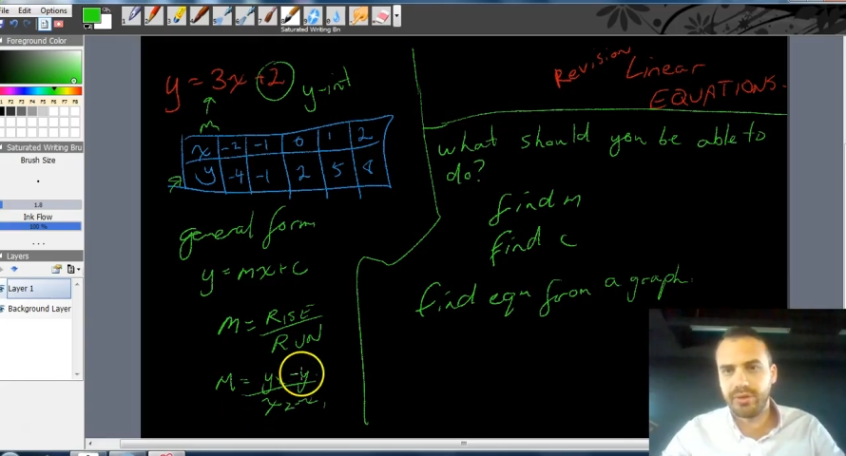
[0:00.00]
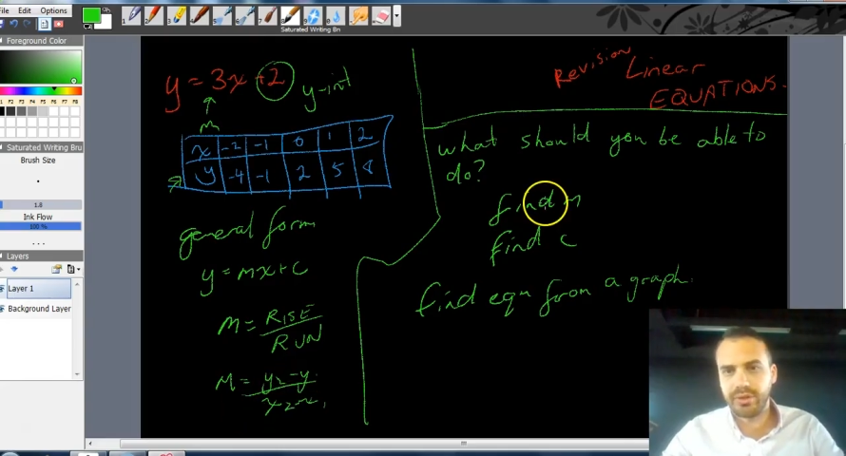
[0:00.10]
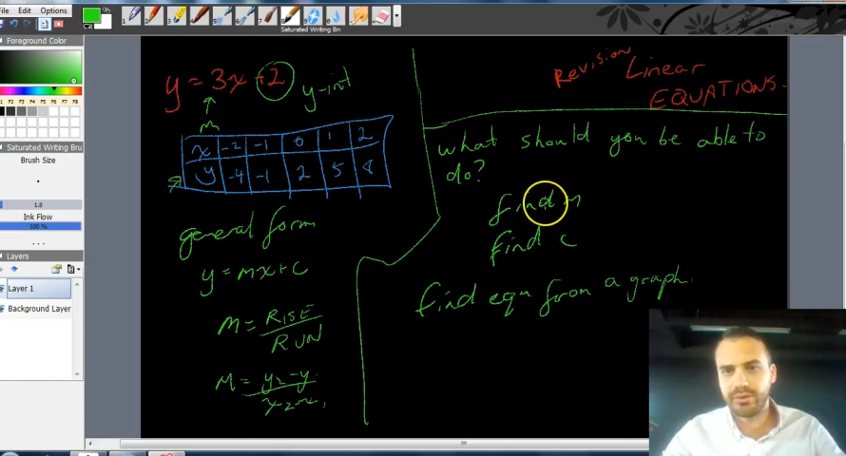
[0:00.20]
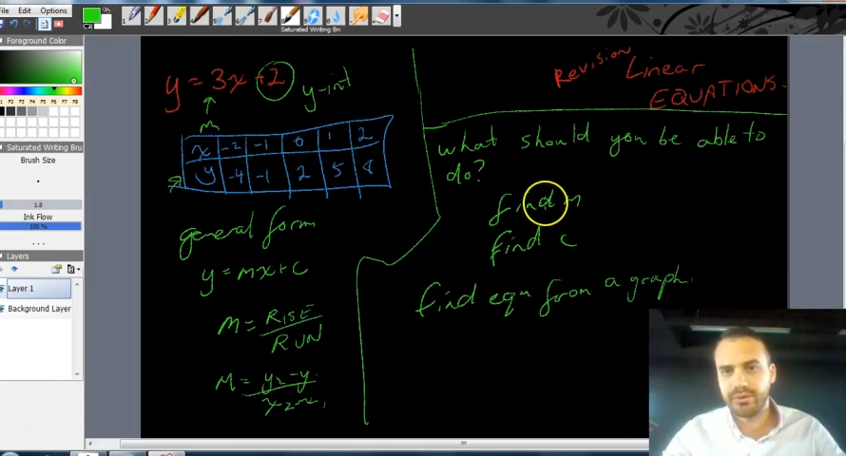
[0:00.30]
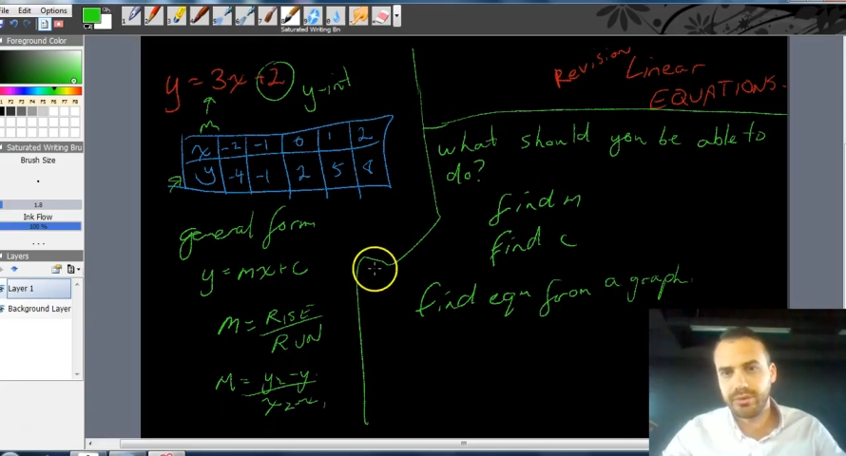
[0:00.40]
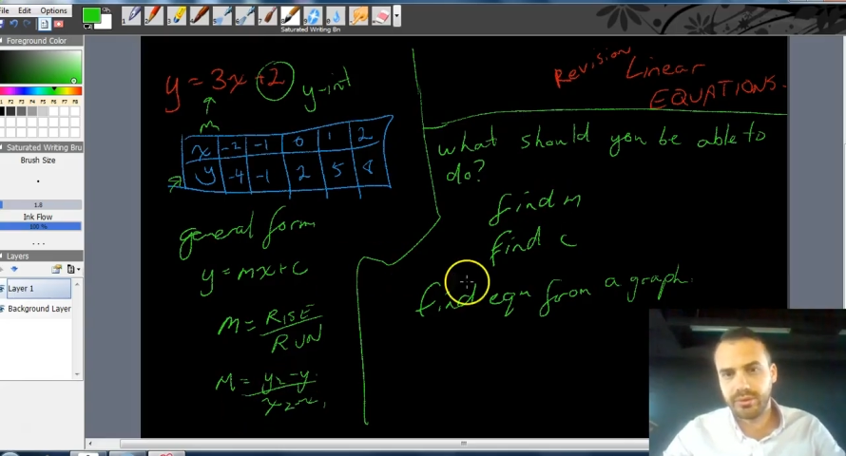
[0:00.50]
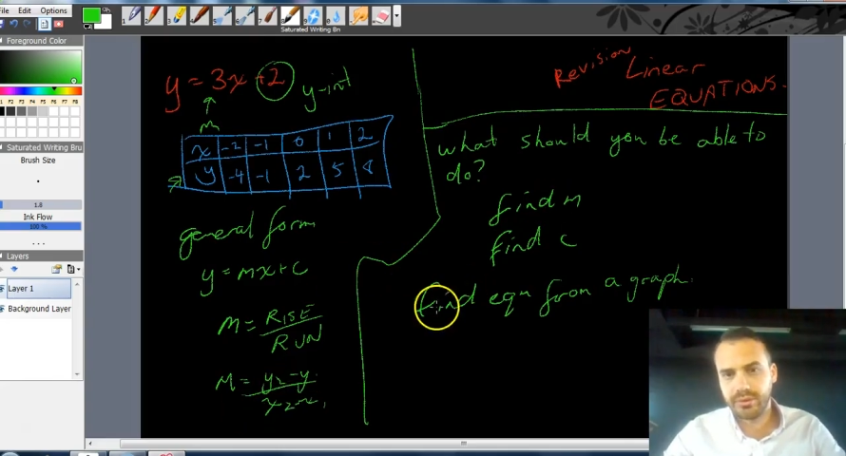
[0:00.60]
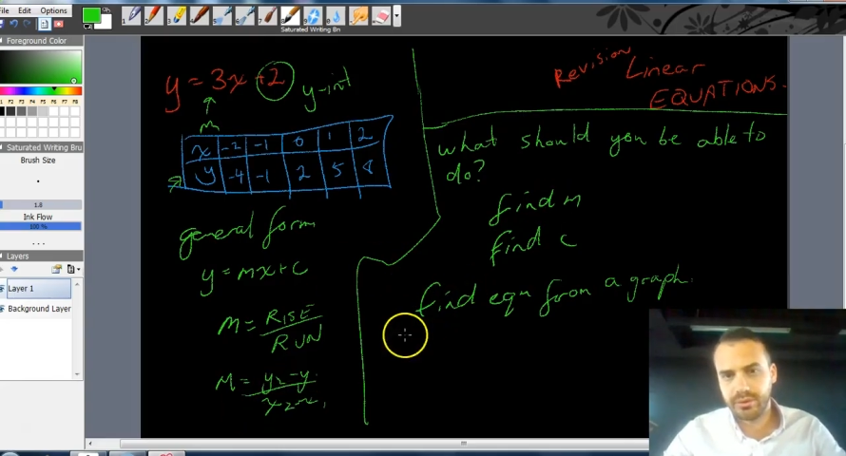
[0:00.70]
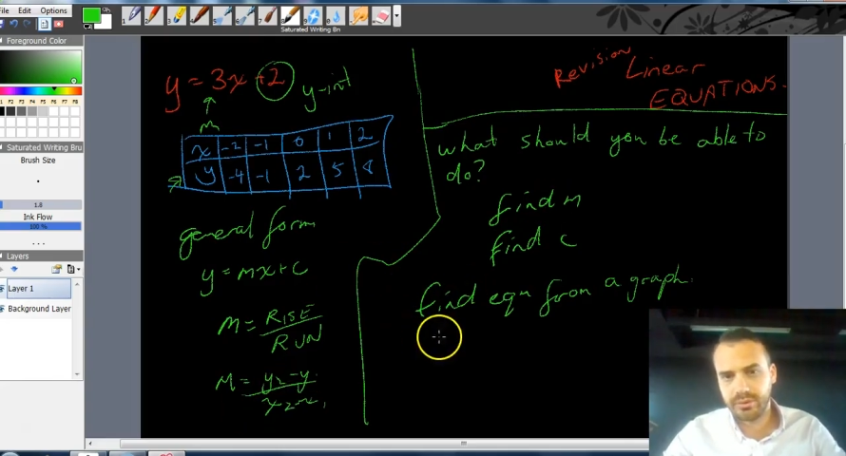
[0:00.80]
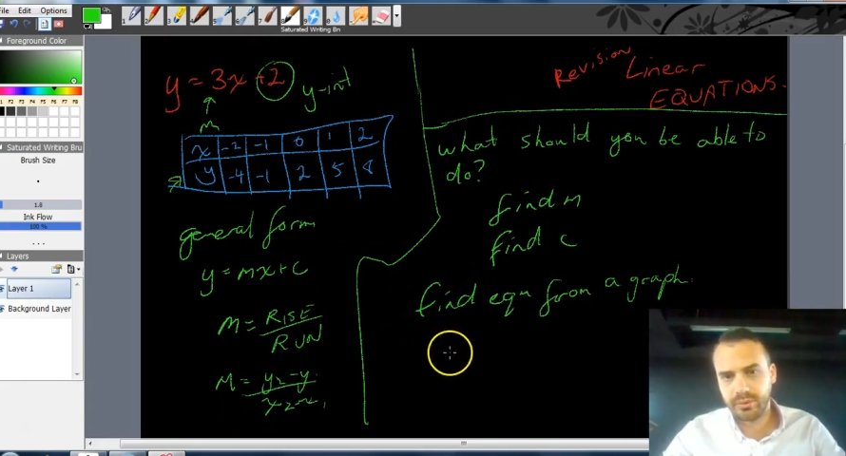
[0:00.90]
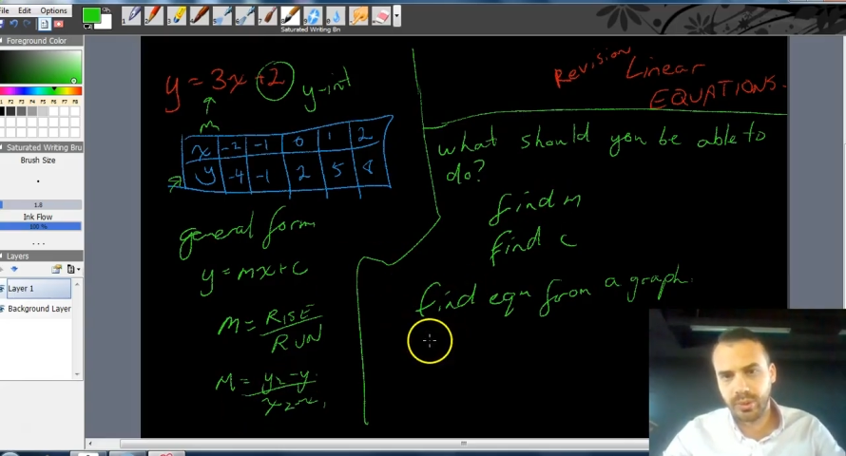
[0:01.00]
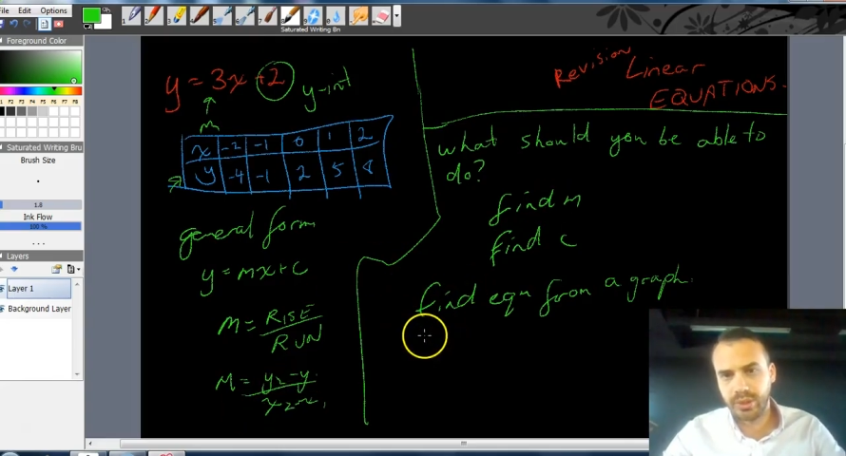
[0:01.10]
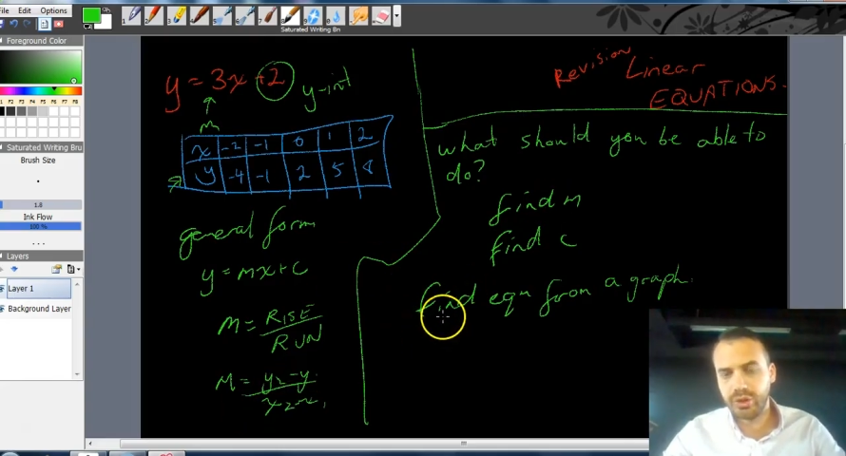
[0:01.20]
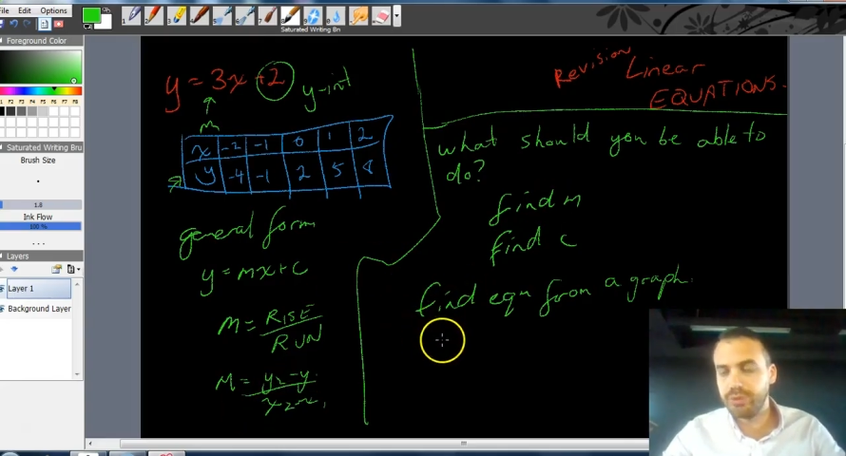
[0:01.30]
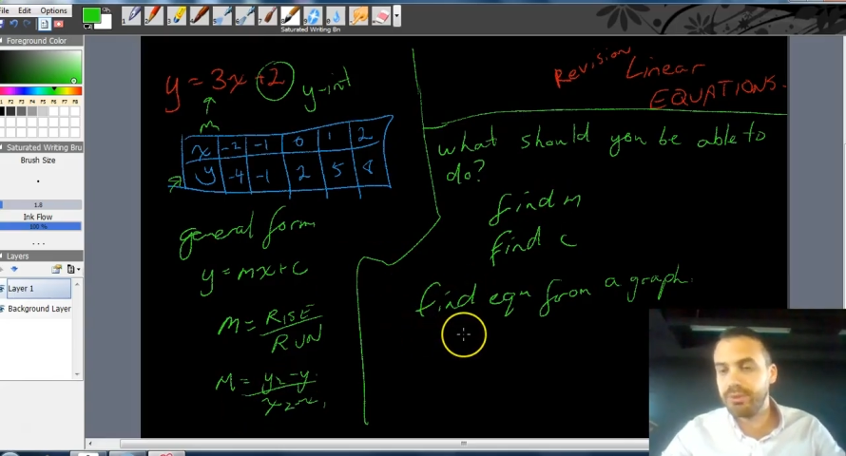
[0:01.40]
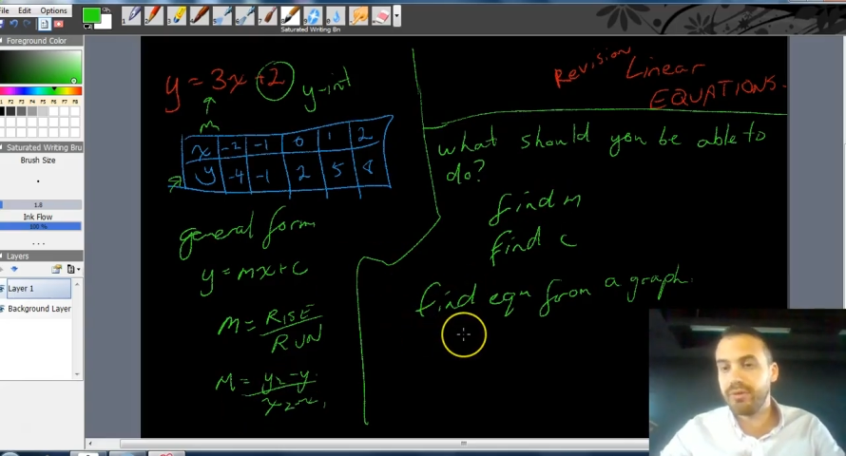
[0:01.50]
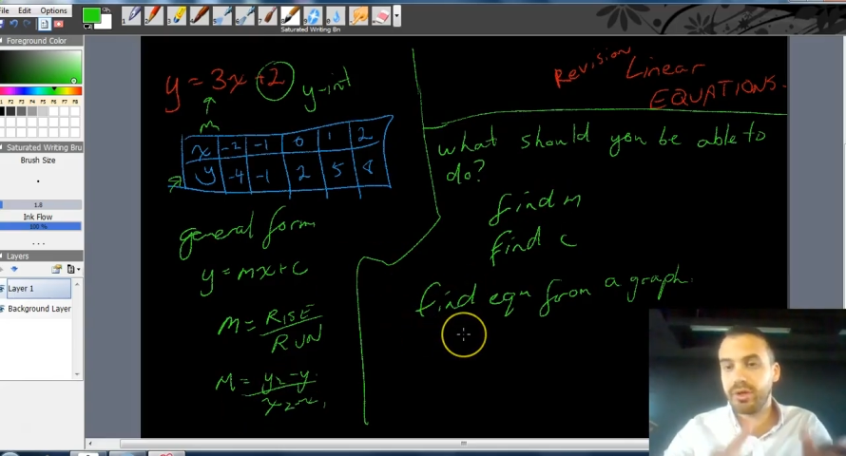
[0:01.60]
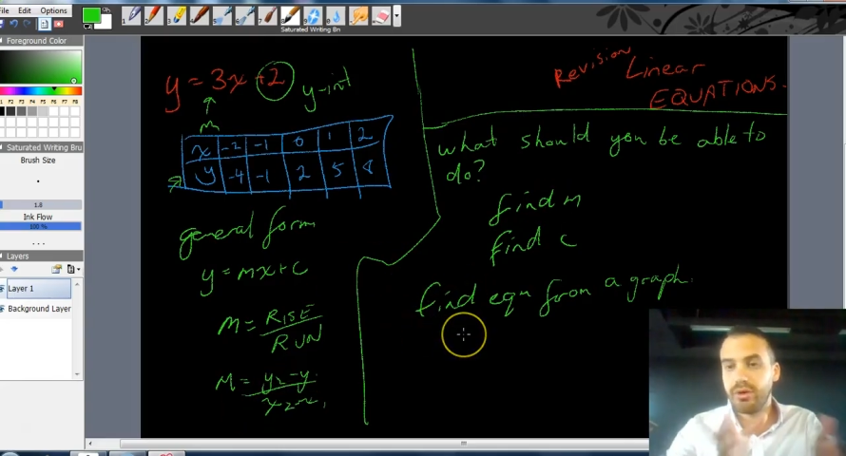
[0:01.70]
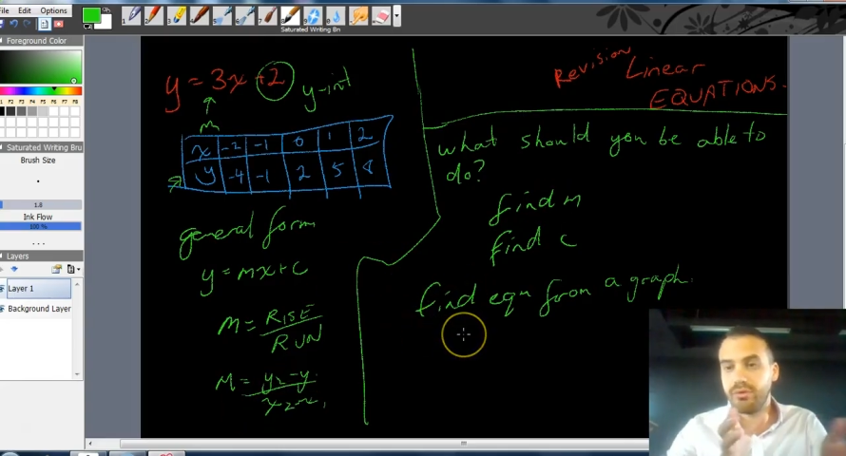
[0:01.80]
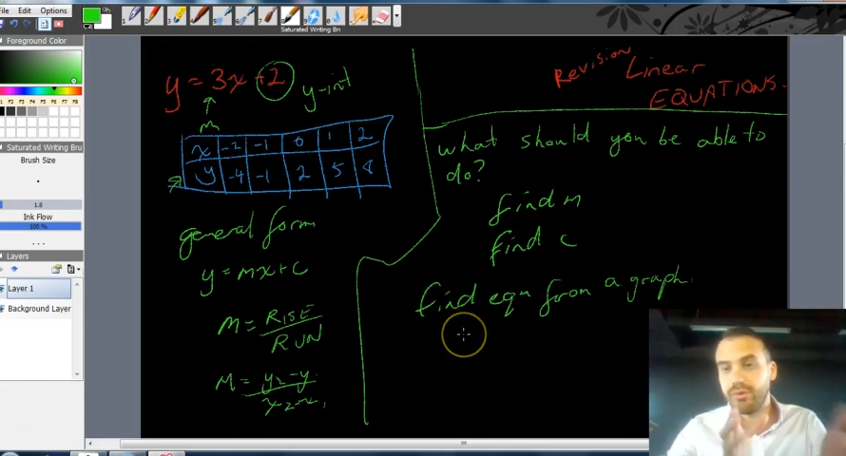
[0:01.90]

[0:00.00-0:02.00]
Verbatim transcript: do? Well, you should be able to go